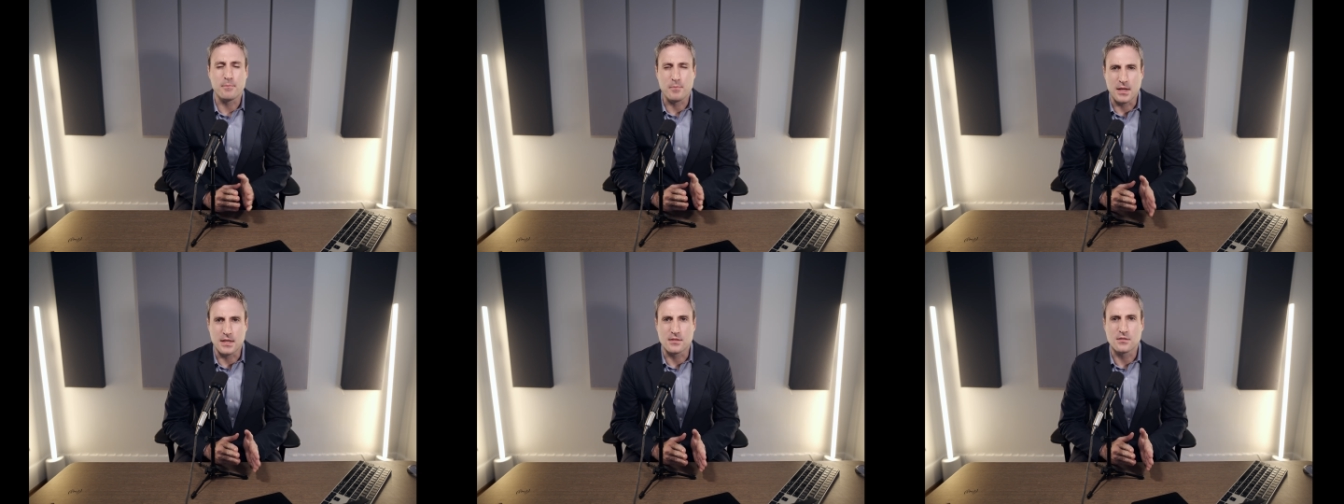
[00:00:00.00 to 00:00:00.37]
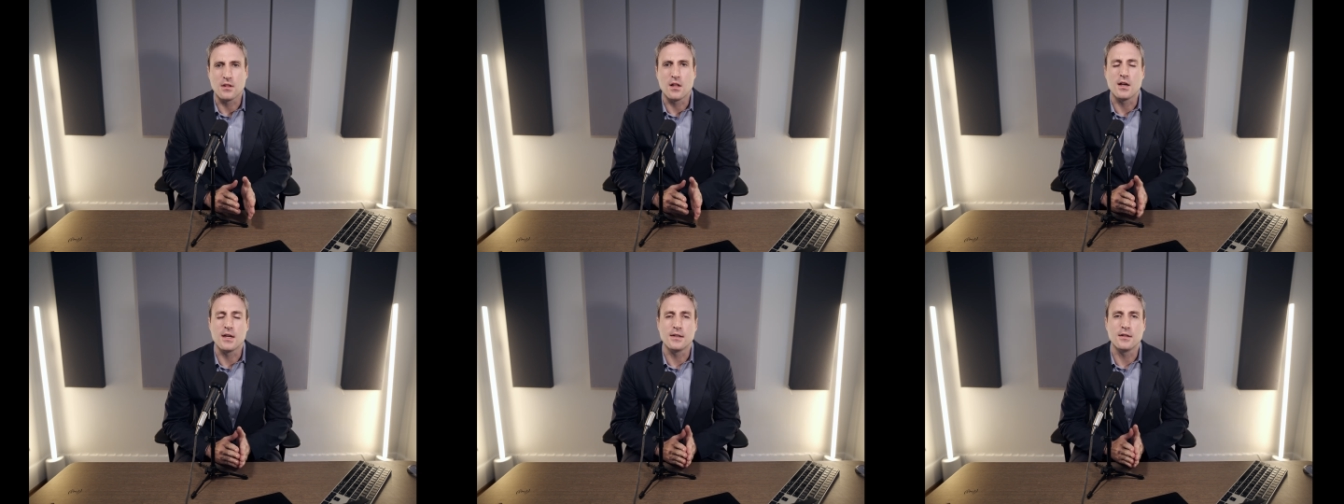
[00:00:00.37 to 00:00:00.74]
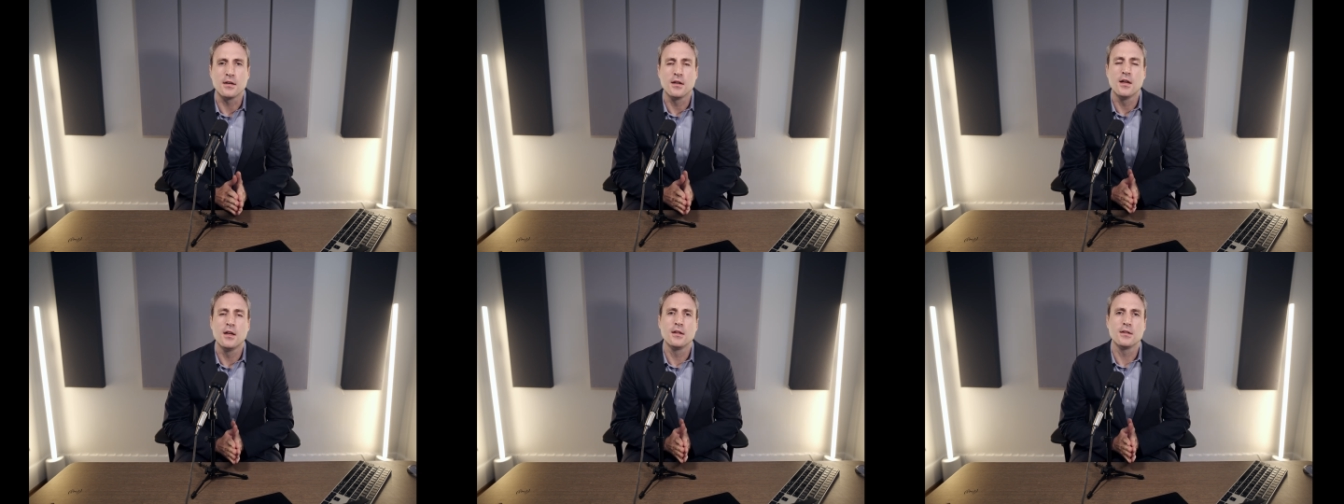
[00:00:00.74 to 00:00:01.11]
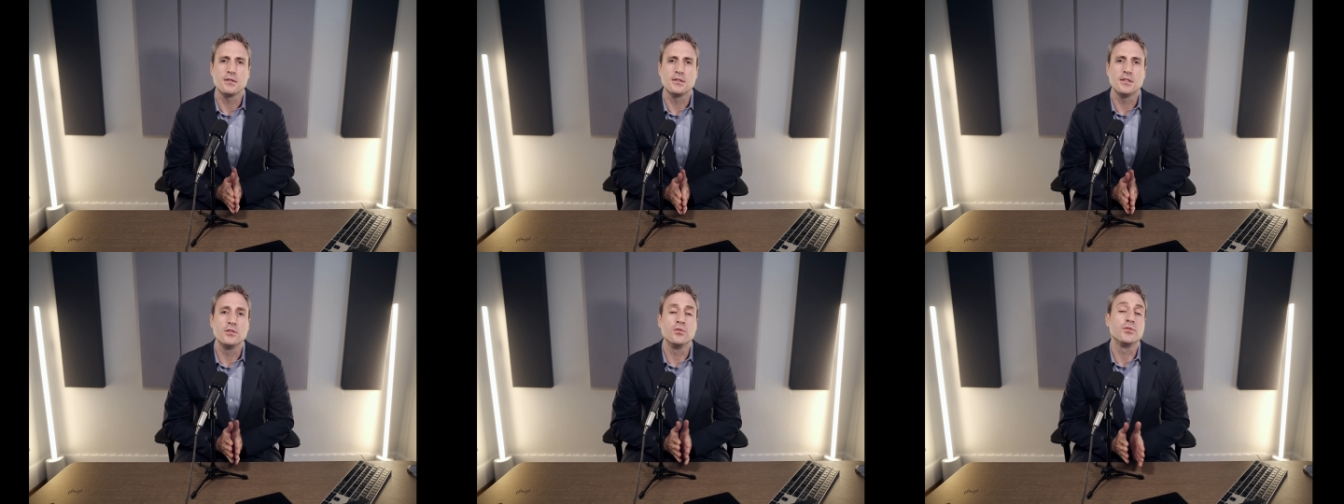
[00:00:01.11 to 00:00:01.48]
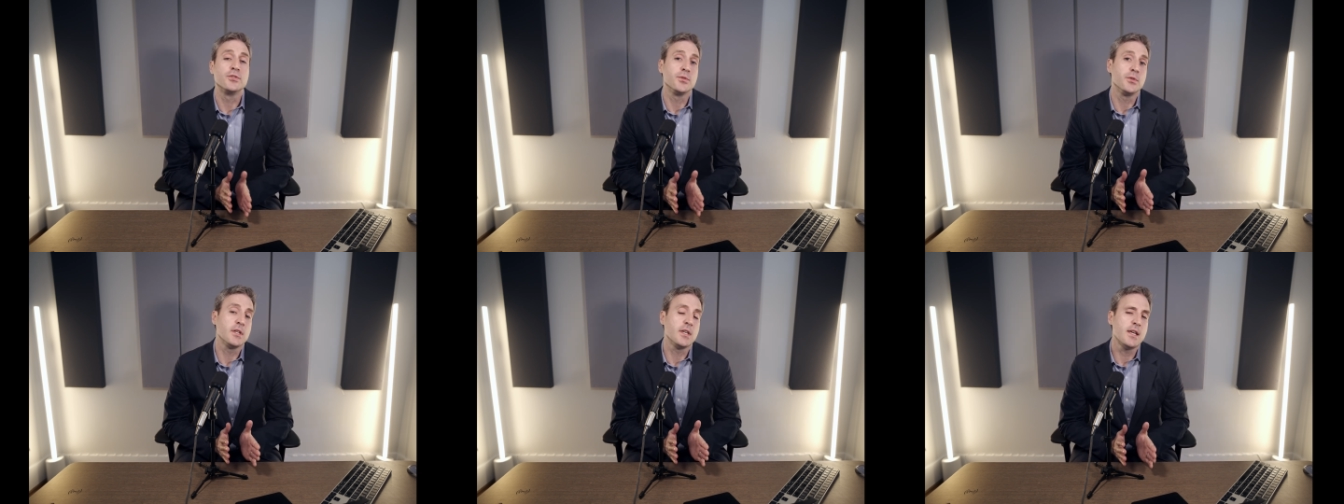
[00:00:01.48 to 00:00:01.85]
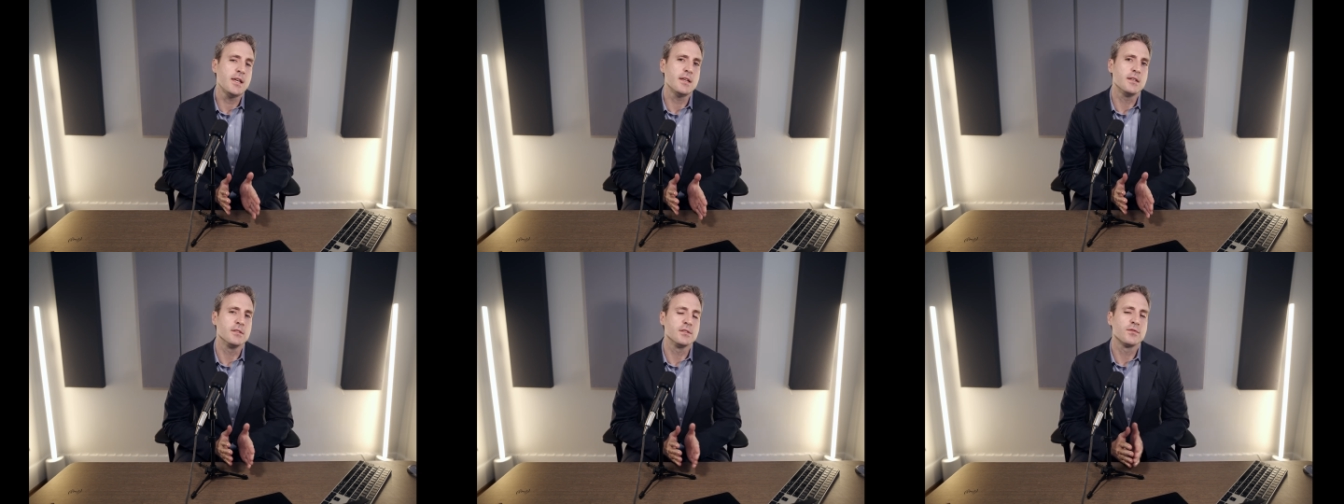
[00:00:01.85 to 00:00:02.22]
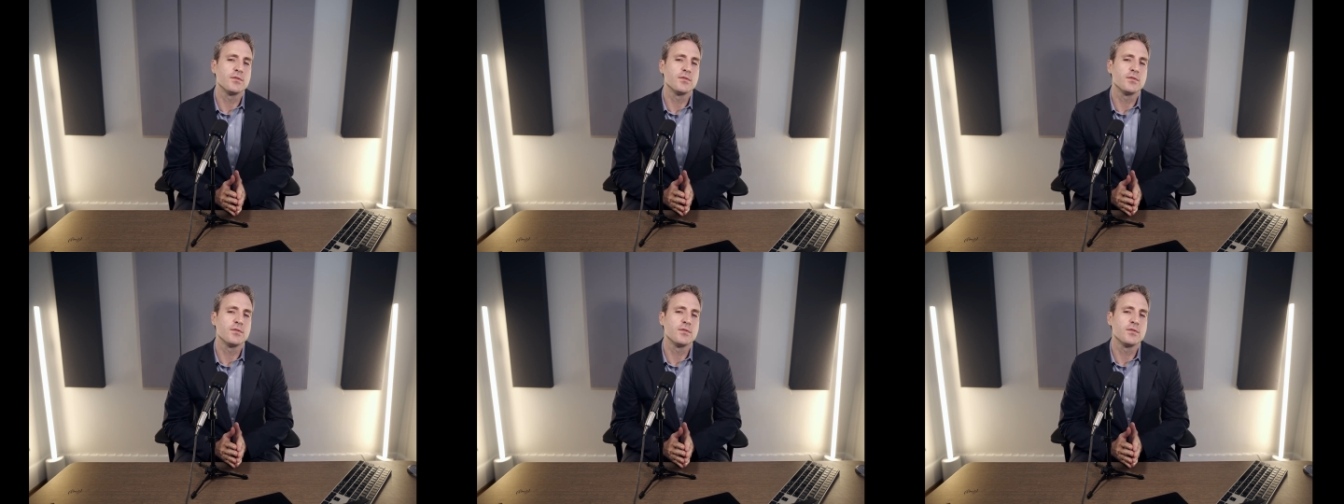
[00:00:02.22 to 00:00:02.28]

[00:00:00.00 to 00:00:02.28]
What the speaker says: baseline legal duty is.